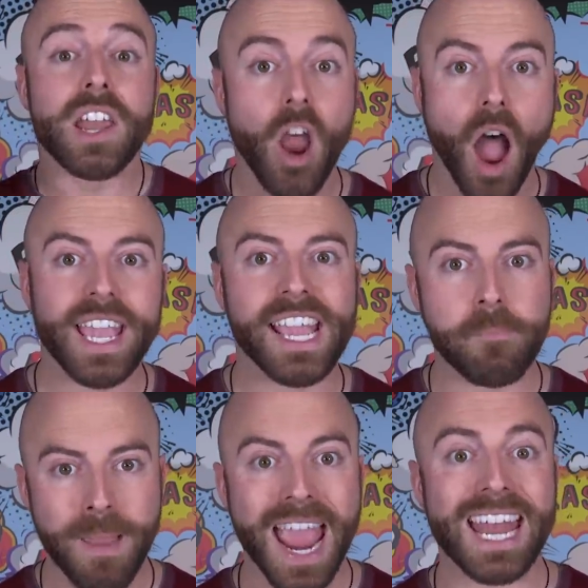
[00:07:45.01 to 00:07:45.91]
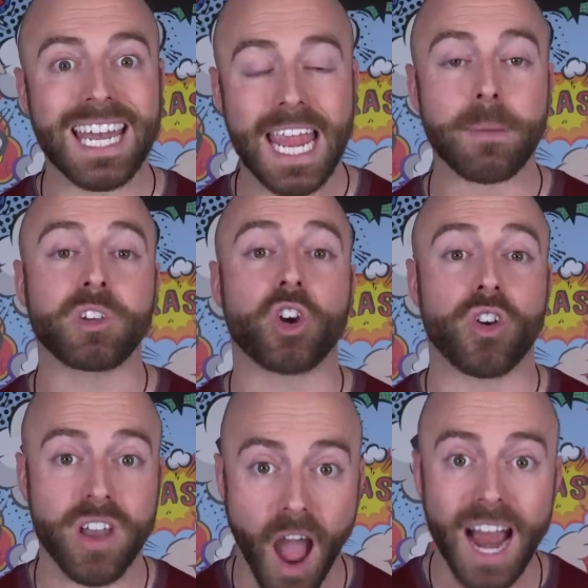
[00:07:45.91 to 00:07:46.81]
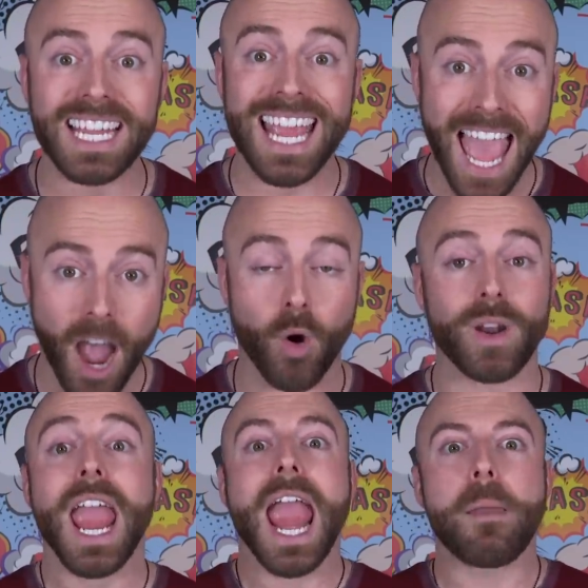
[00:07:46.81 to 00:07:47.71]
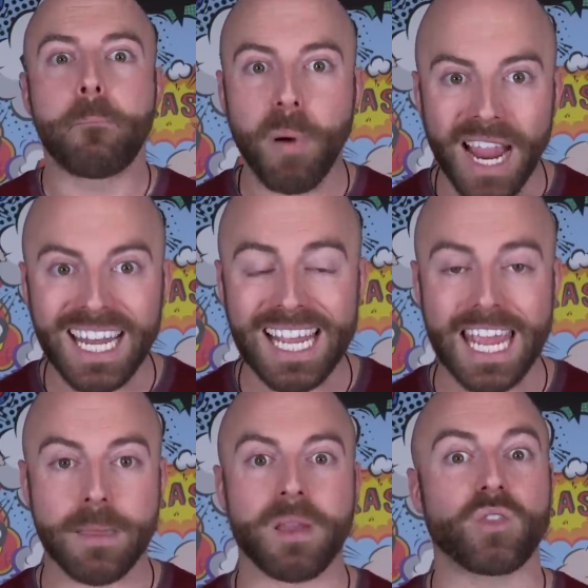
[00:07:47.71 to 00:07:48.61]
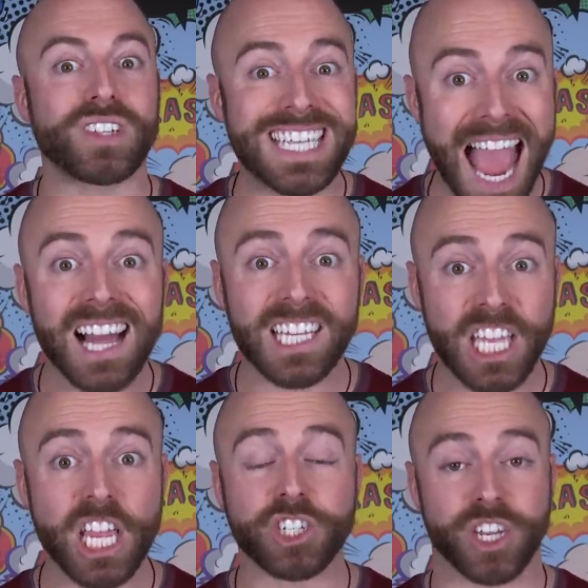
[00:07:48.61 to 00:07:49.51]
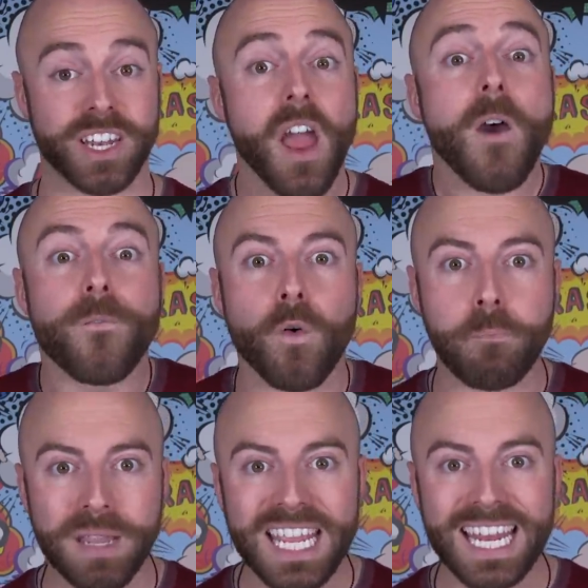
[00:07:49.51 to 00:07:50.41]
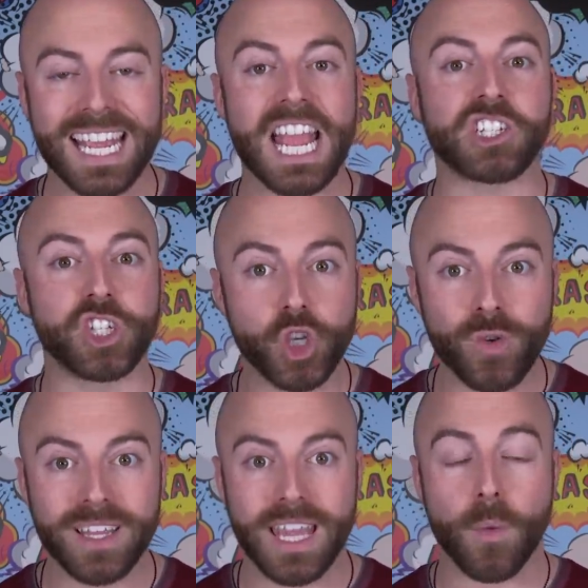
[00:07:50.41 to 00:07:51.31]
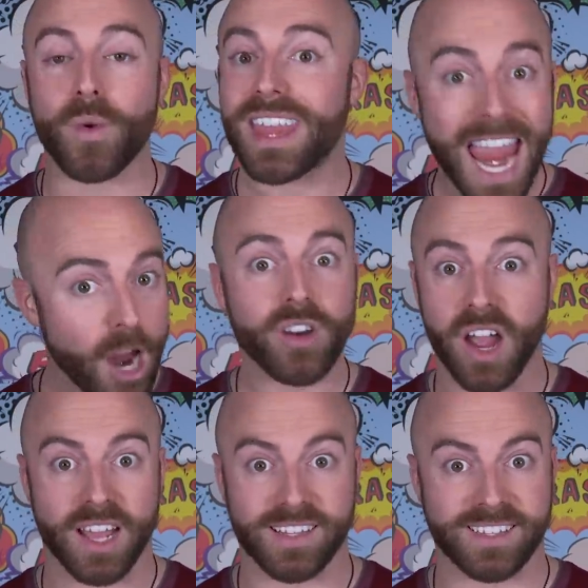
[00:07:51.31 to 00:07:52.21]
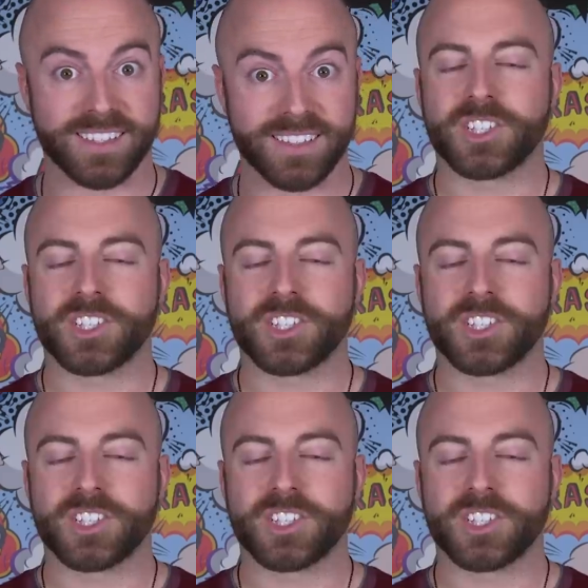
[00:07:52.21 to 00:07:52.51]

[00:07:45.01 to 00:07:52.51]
knocking a man named Karnati out and biting him in retaliation for beating and shooting them with air guns.